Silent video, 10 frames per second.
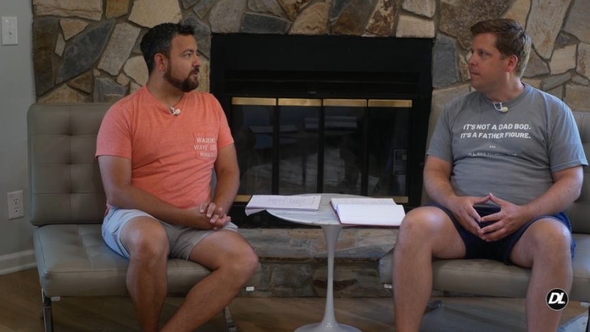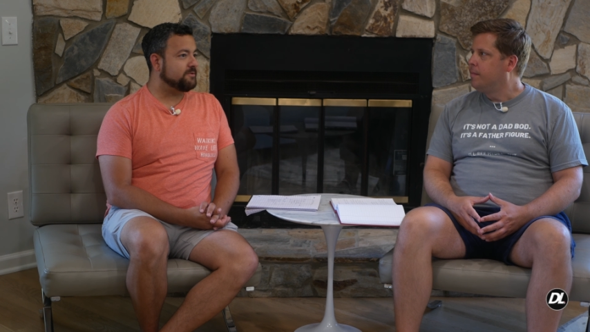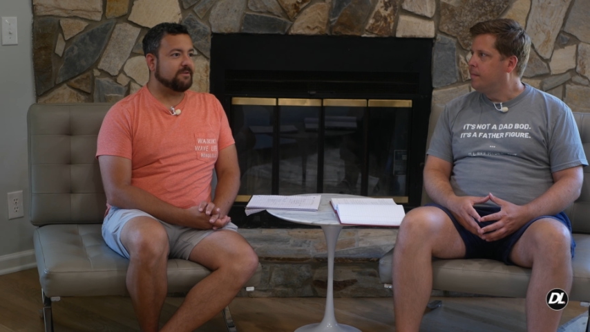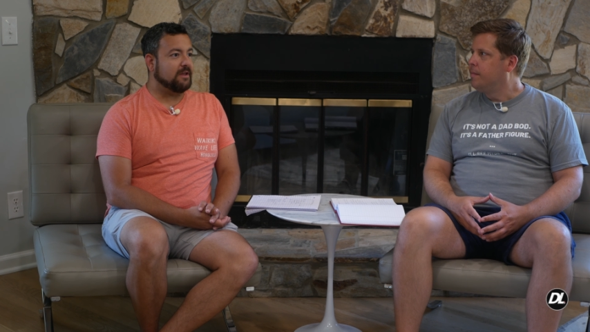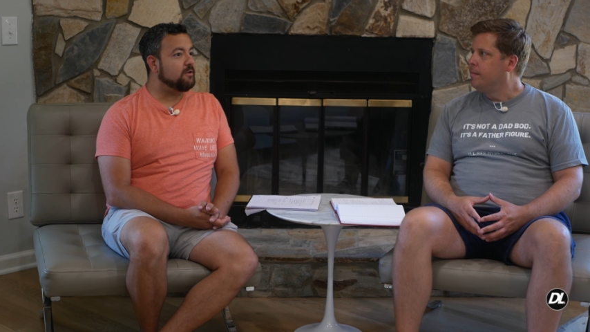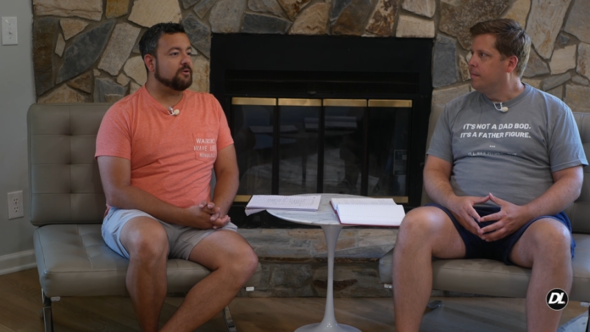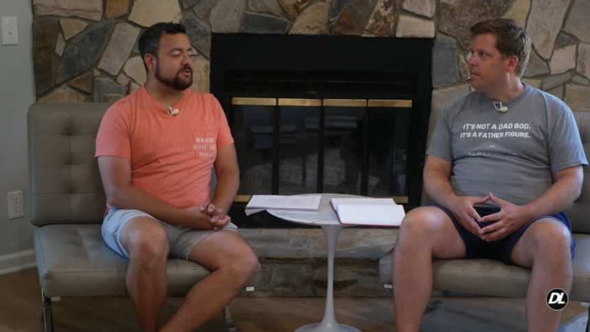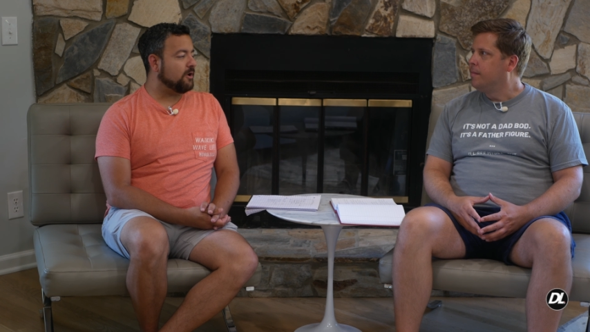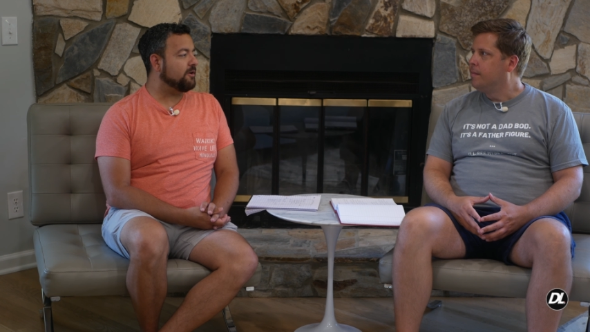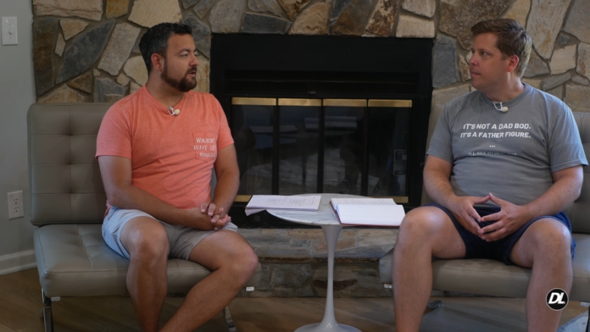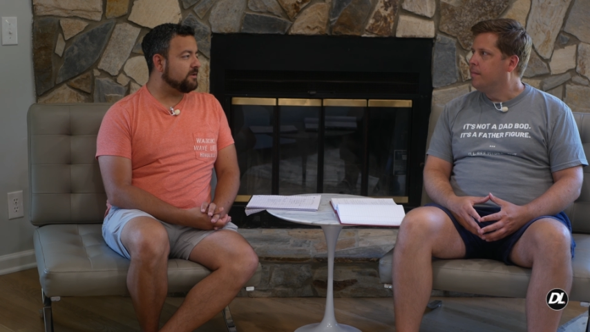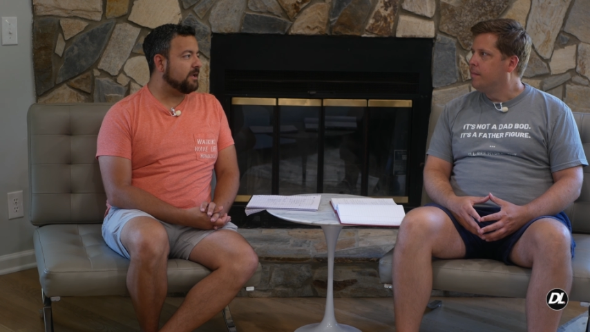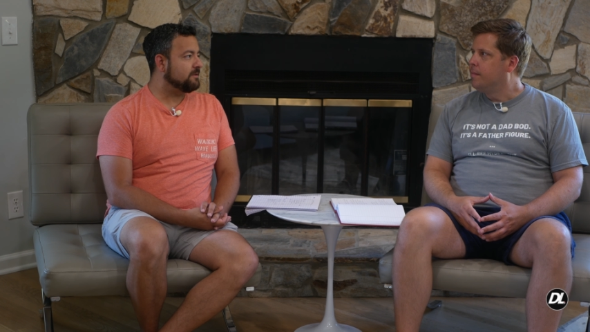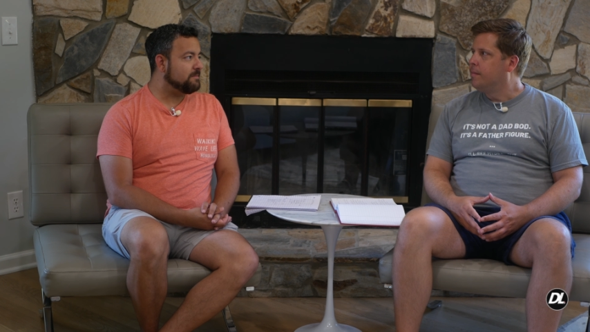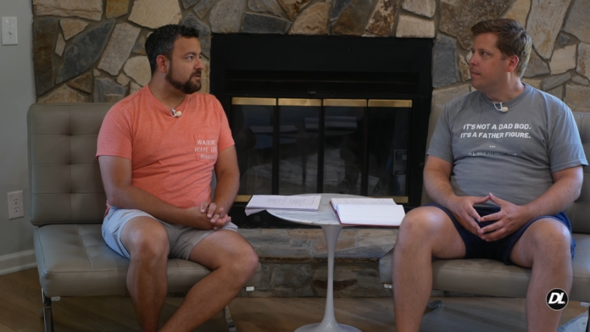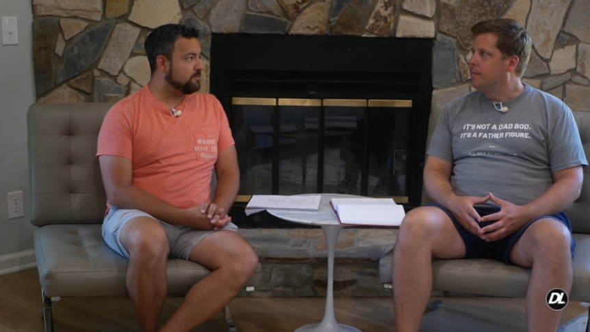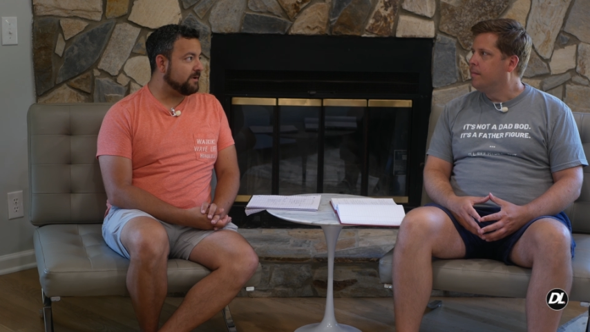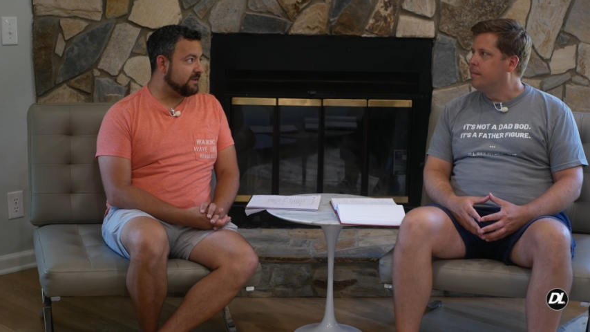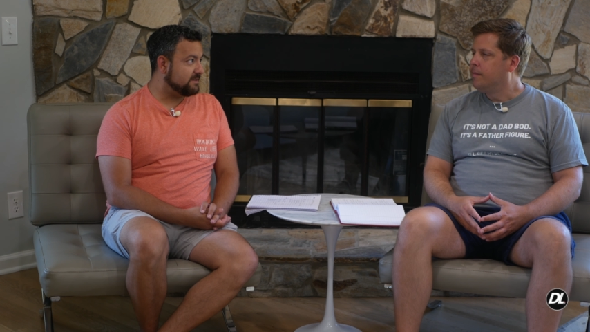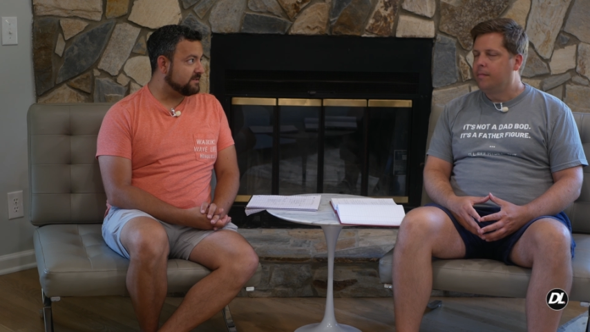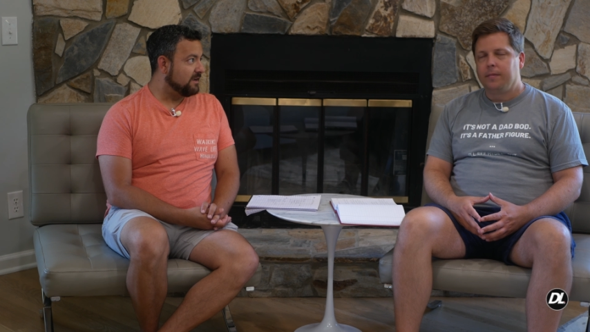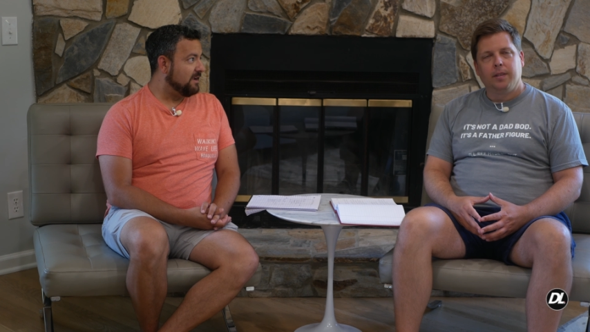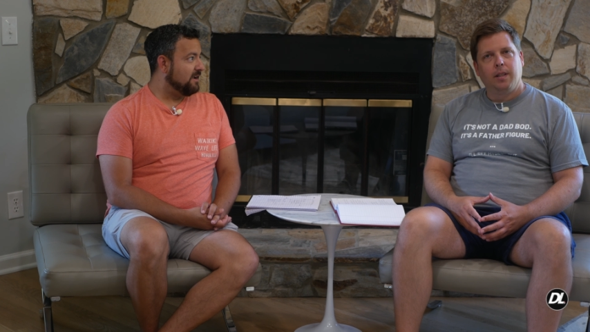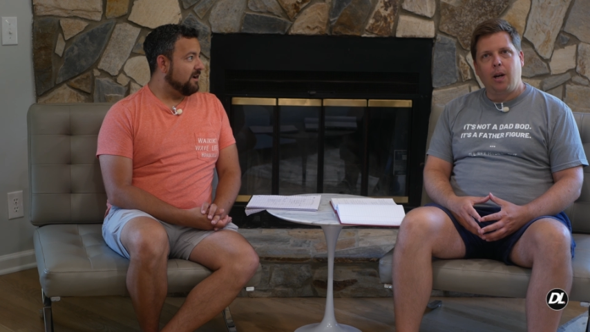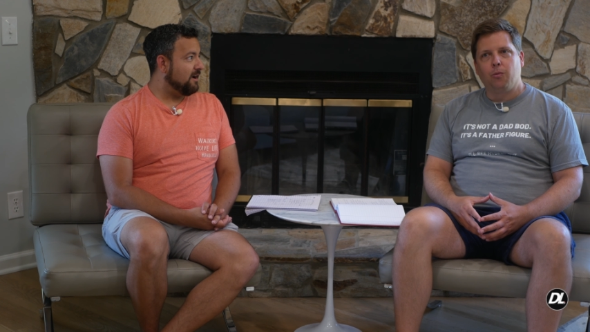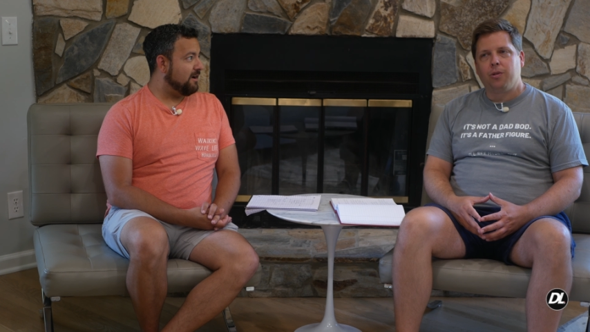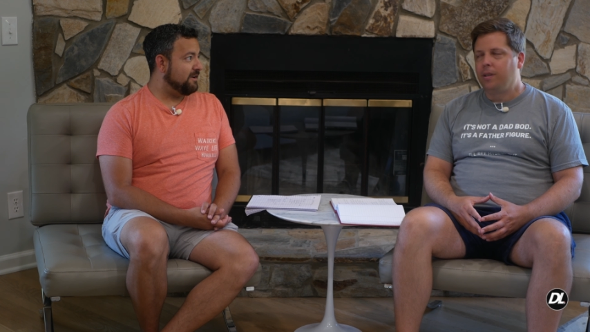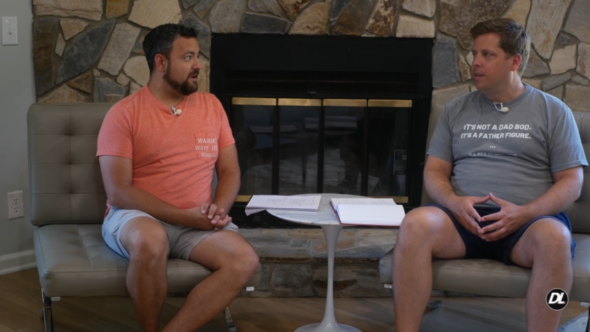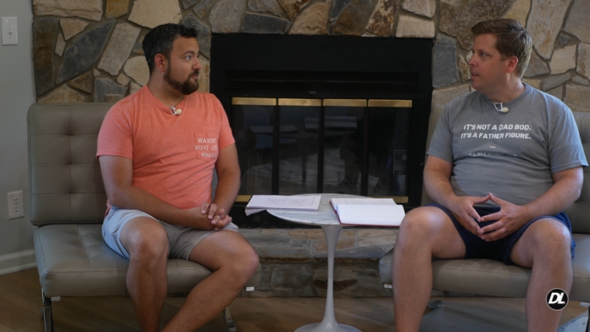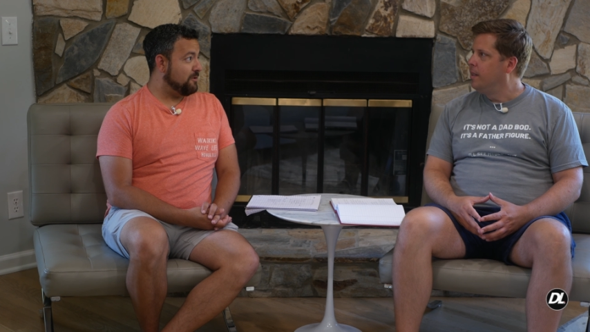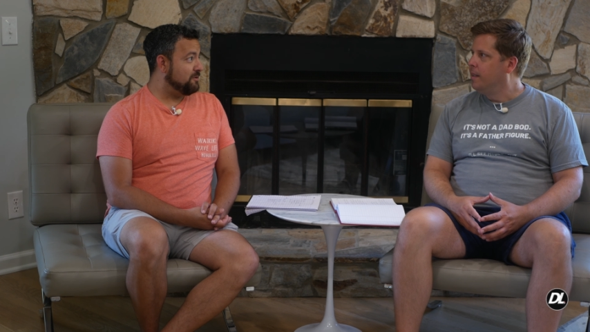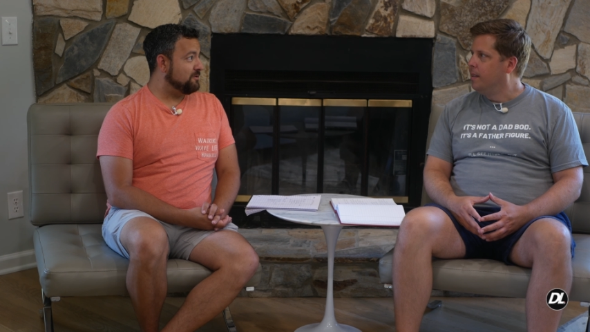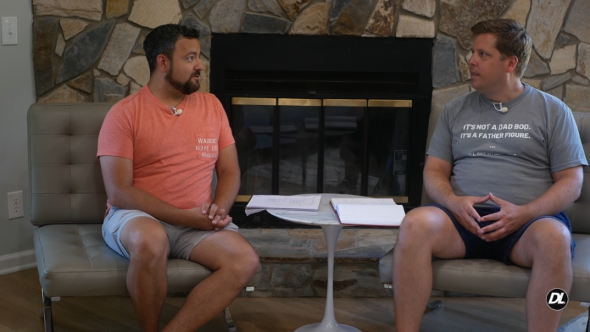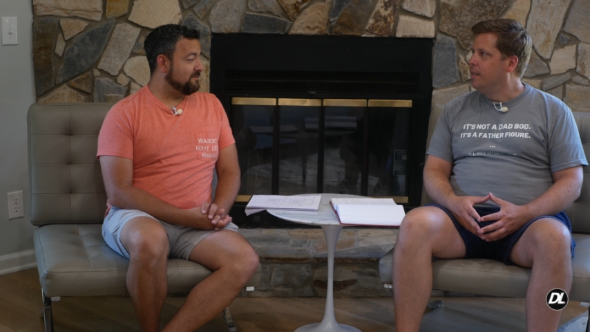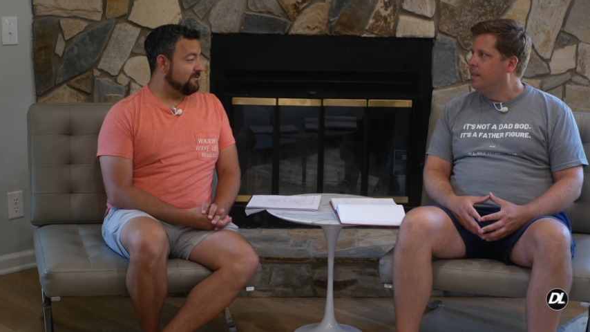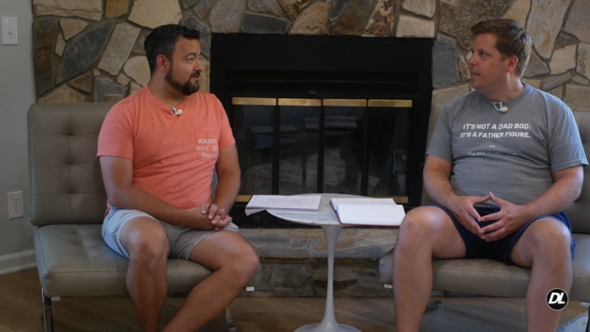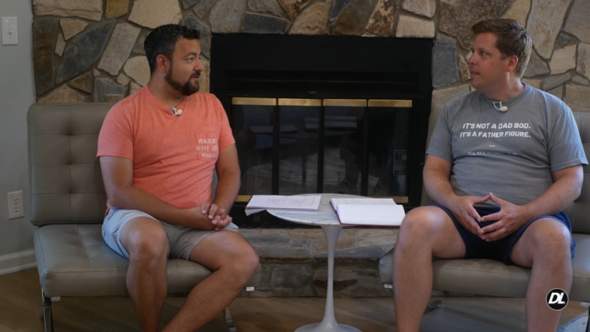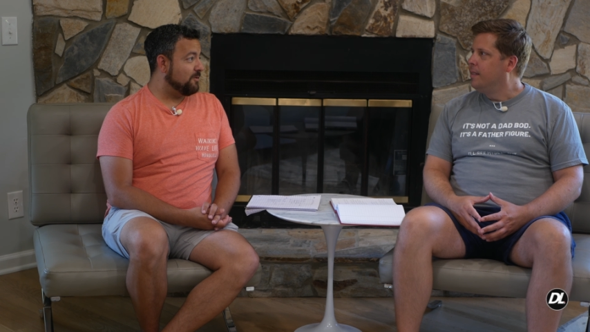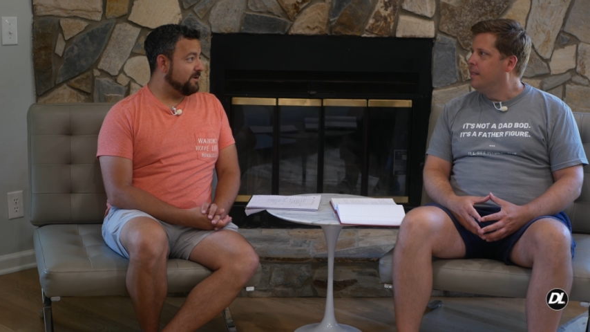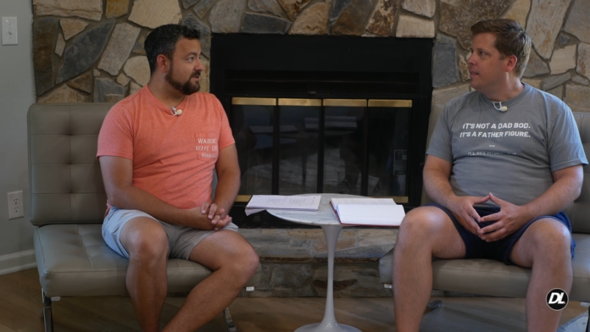Speaker 1: You're think, you're talking in like the mid twenties, no. uh, and, and when you're going